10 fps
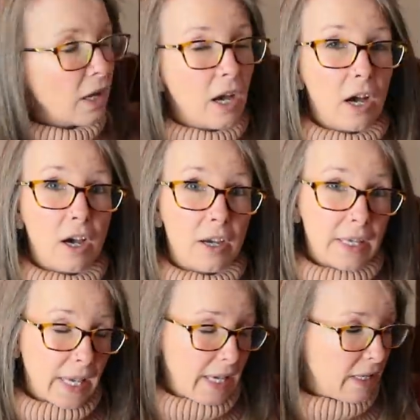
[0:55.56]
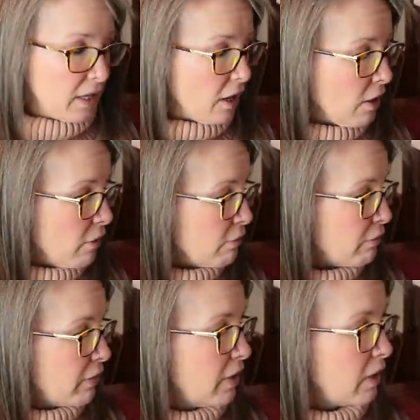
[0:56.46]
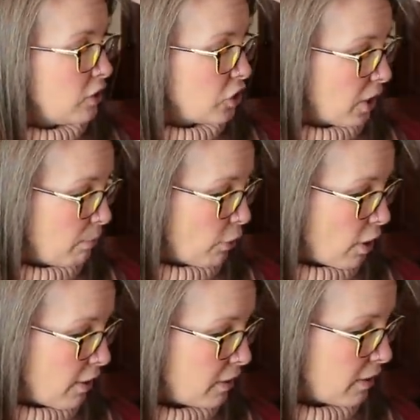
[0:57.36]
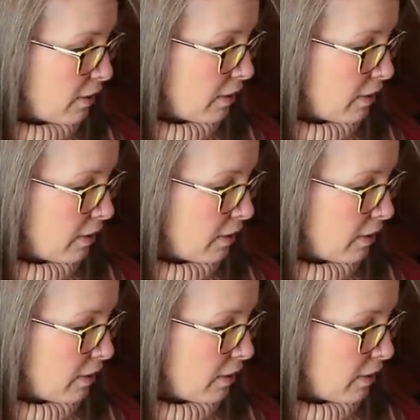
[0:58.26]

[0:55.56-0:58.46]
a can of chicken broth,